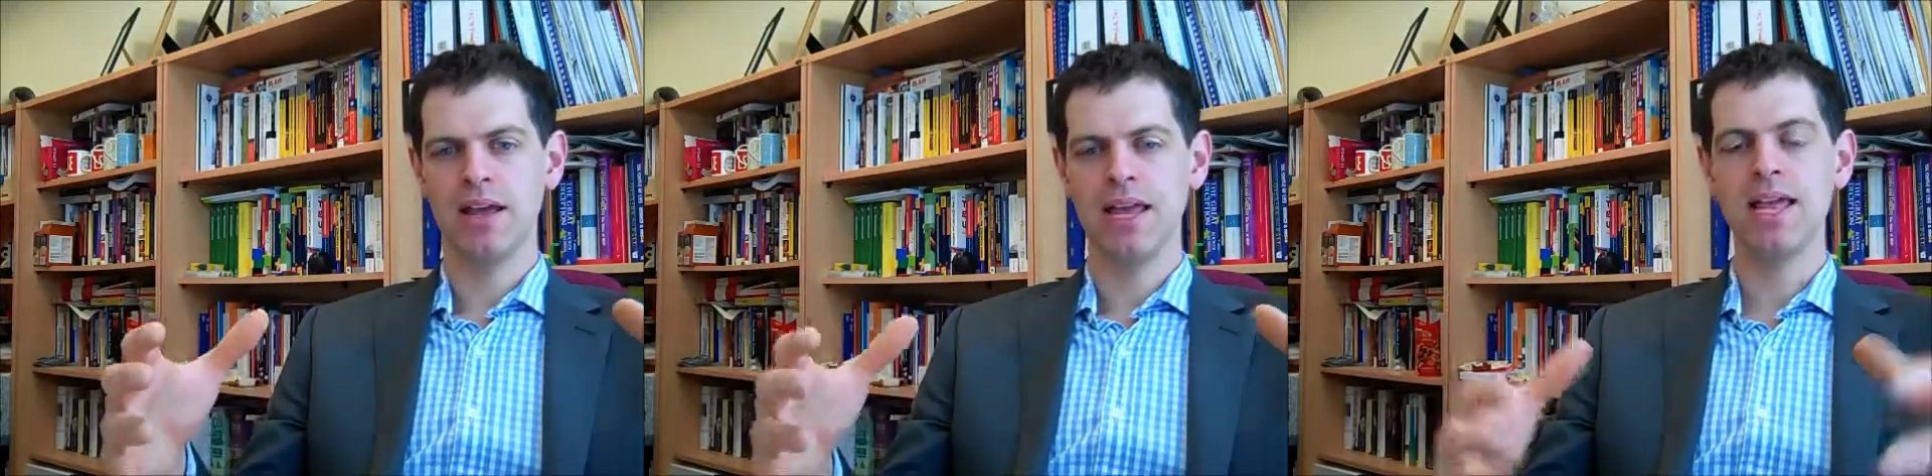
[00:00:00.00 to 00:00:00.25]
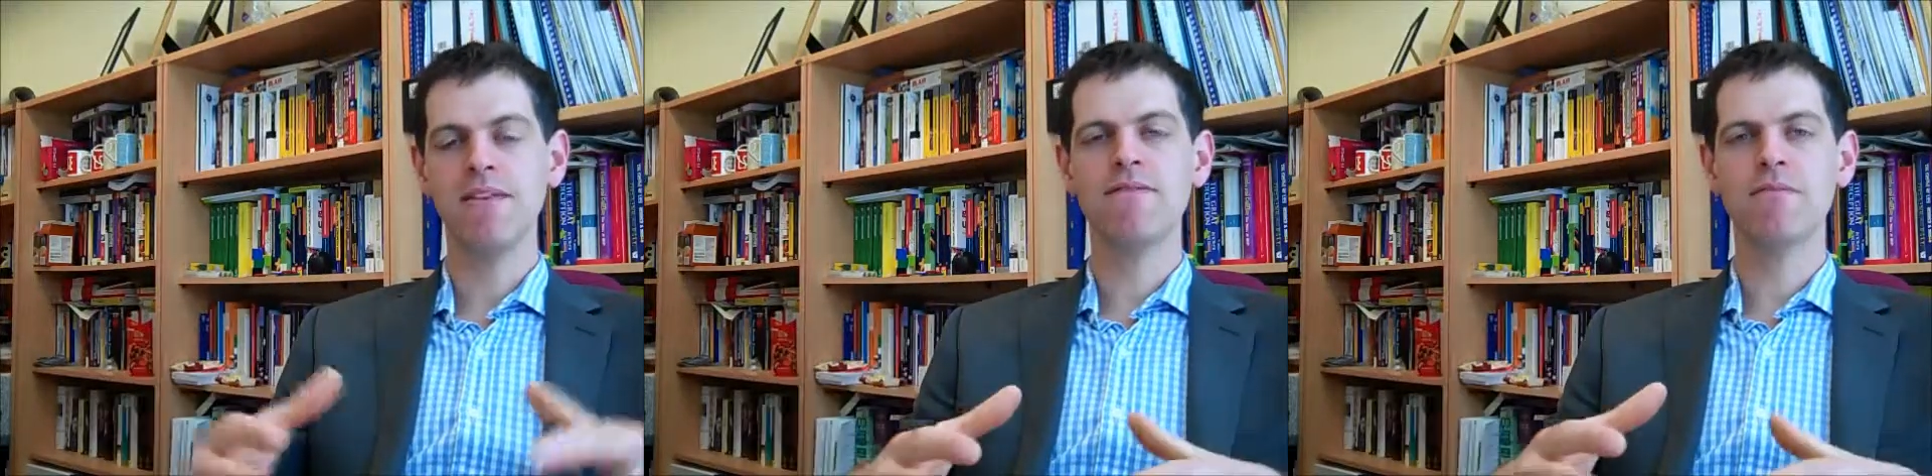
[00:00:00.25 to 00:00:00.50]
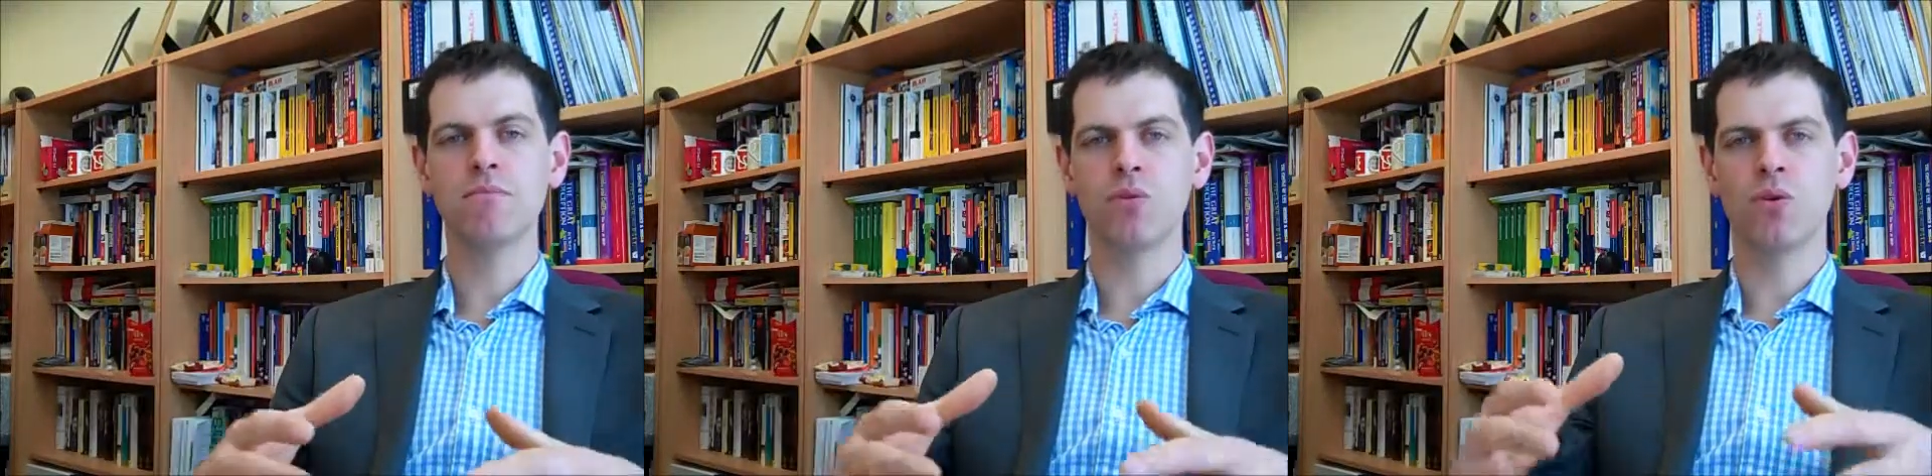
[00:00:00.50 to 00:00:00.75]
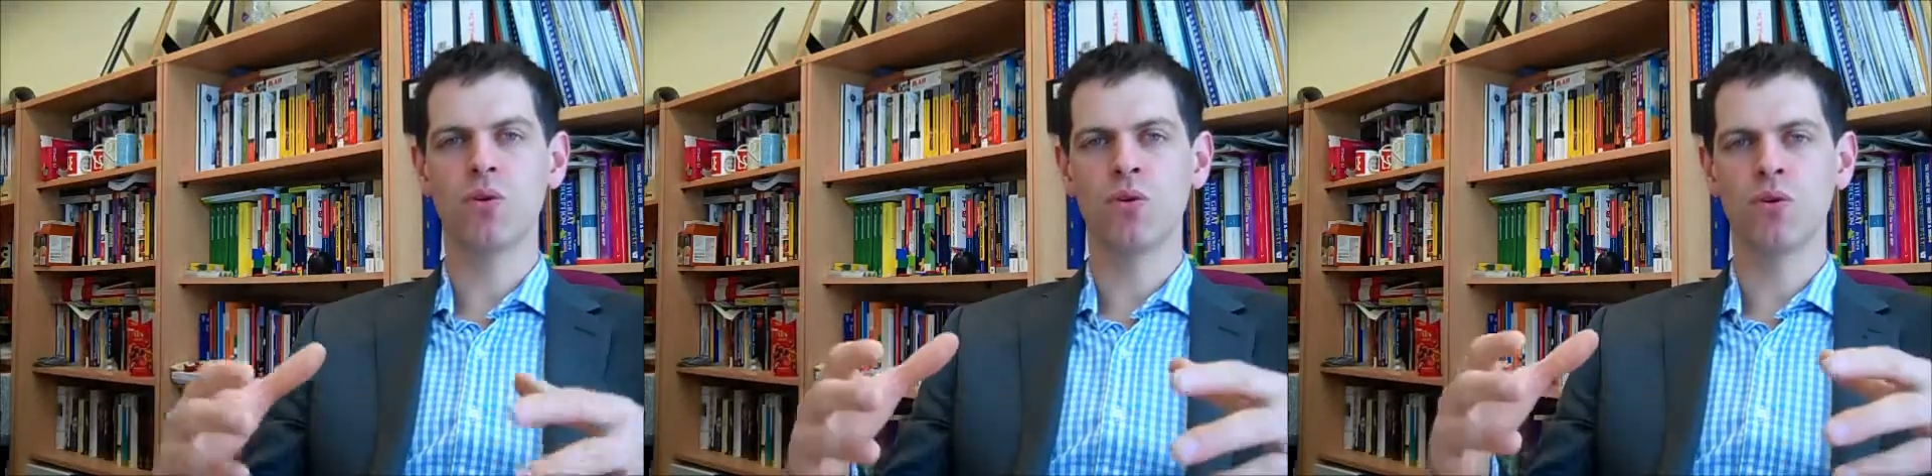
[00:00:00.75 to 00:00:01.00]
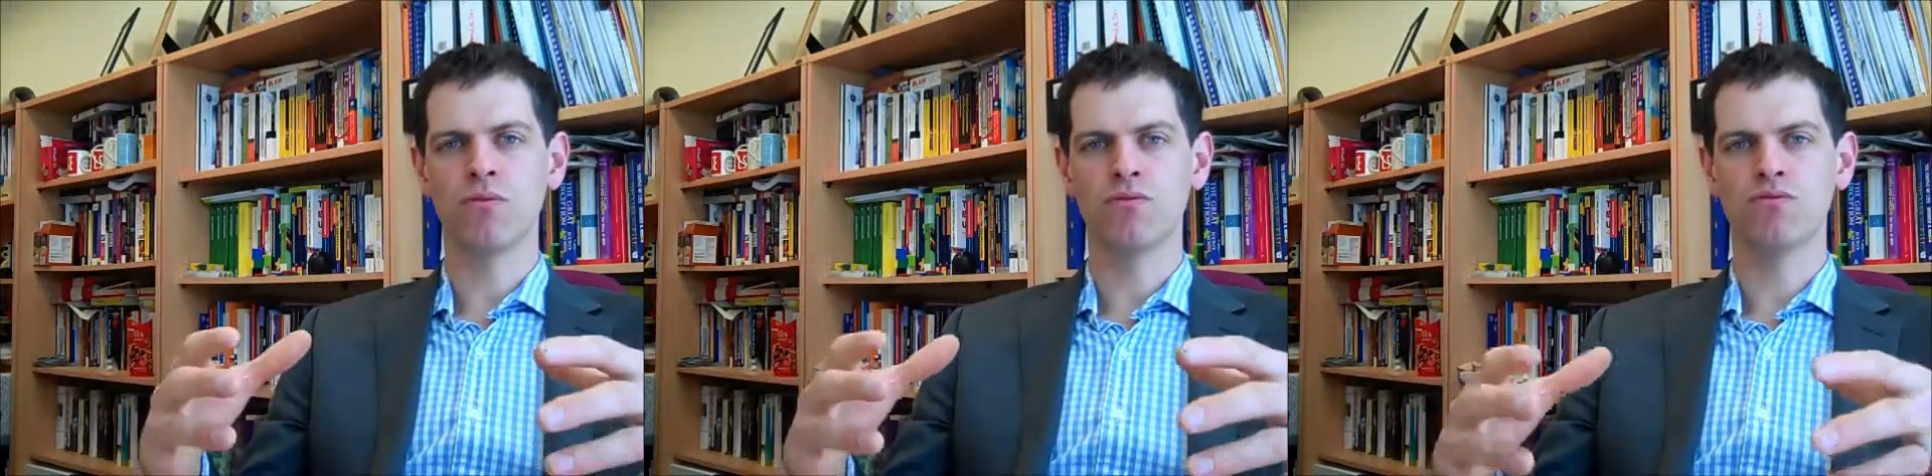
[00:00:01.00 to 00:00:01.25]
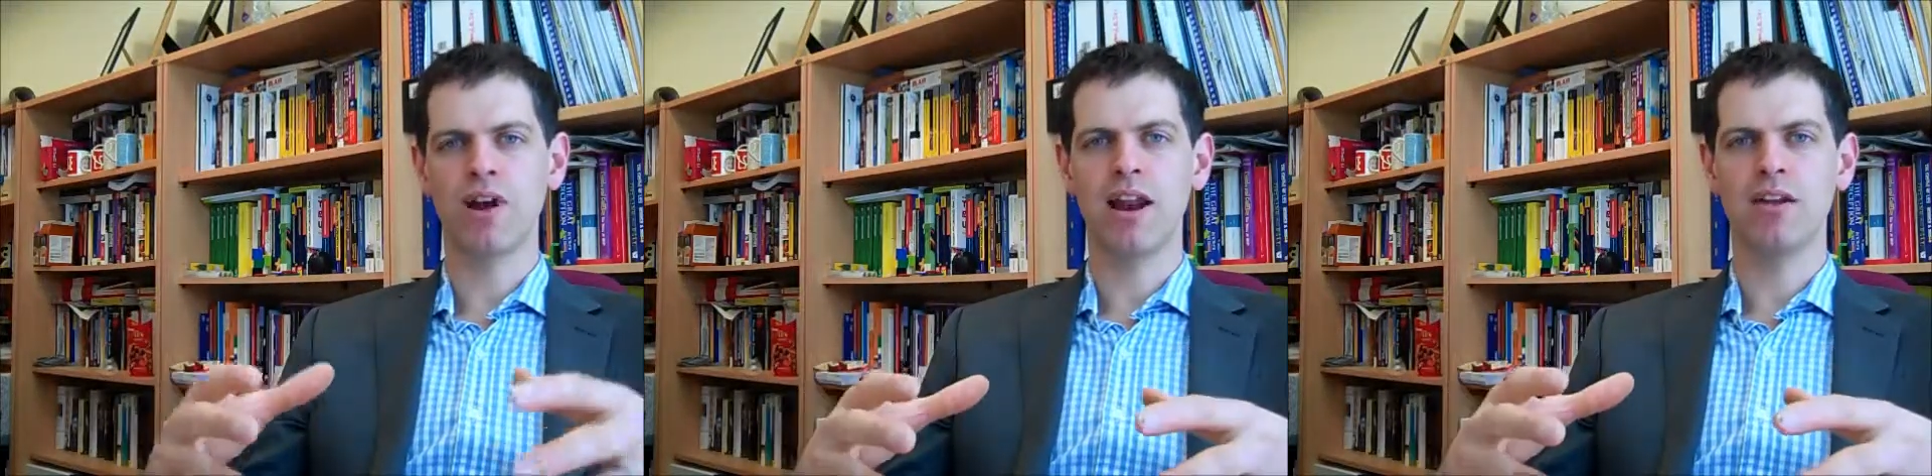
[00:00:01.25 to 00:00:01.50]
even more
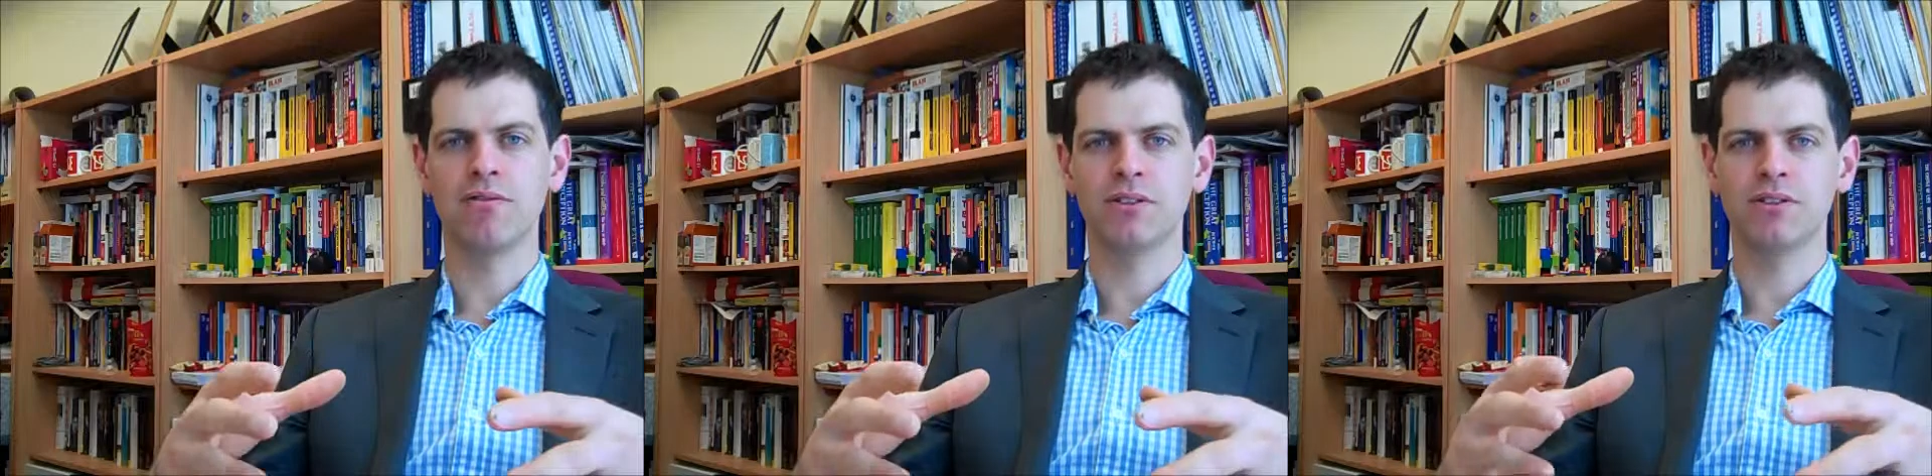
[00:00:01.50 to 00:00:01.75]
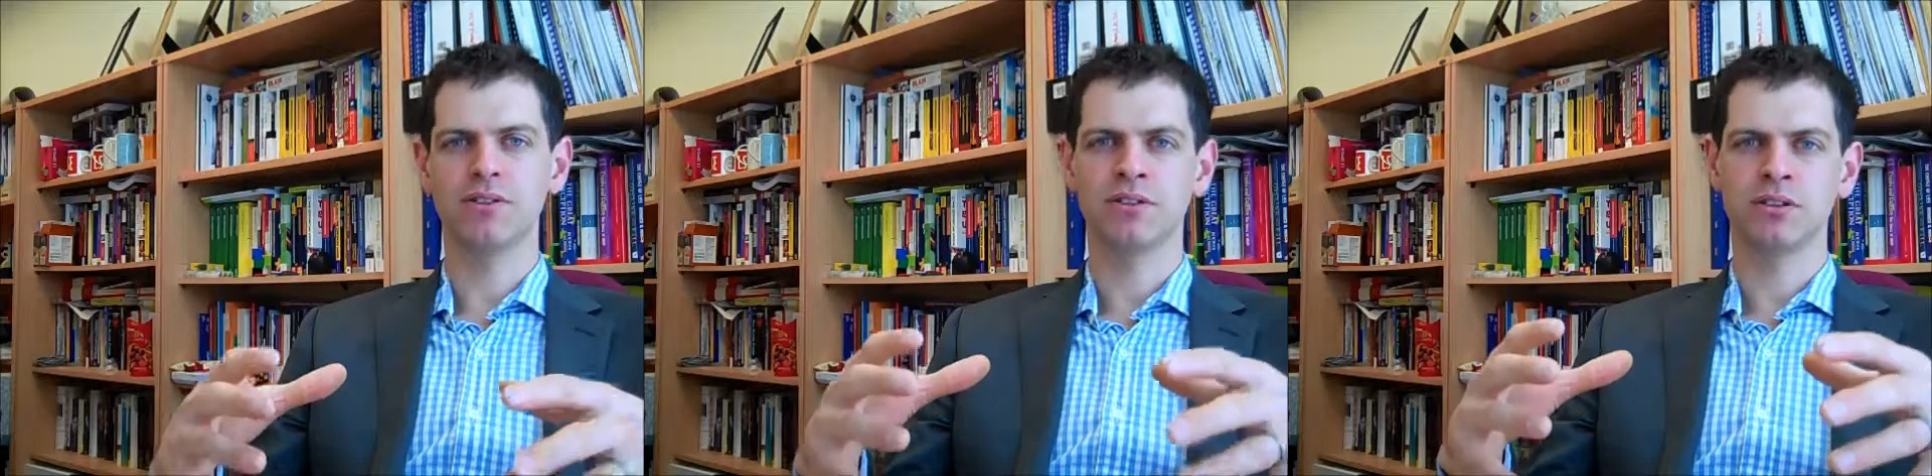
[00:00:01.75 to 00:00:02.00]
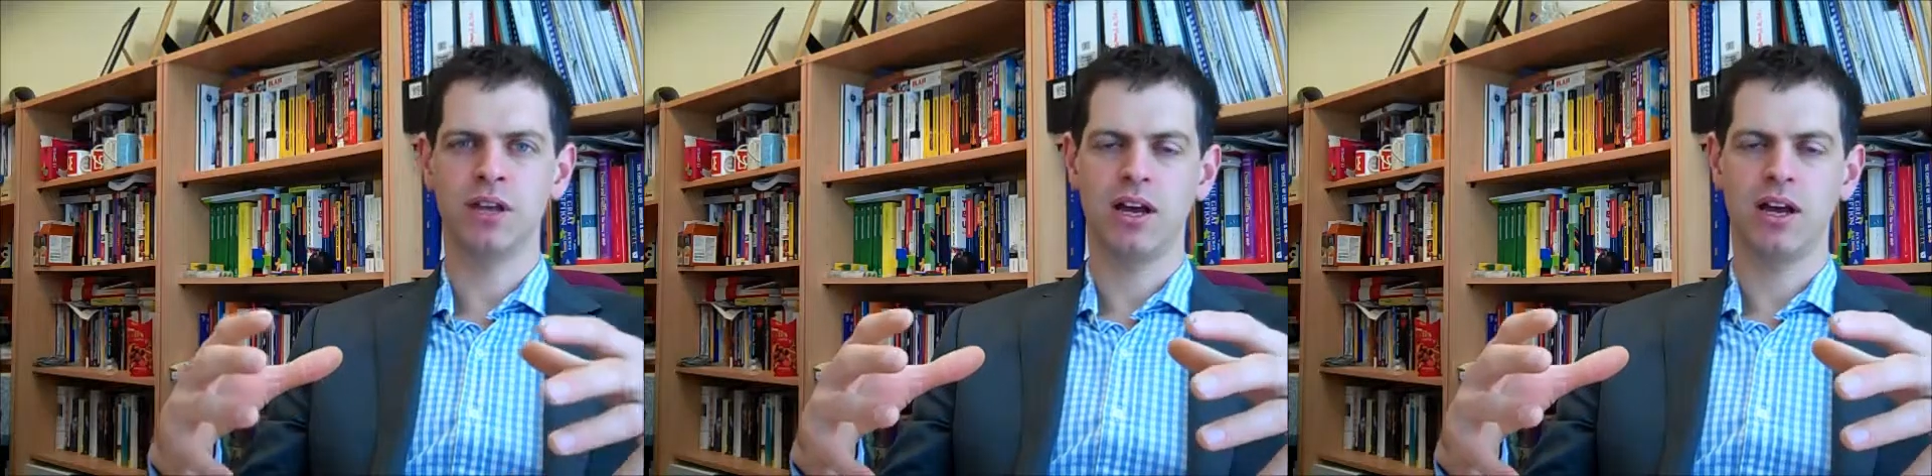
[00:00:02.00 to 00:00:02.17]
relevant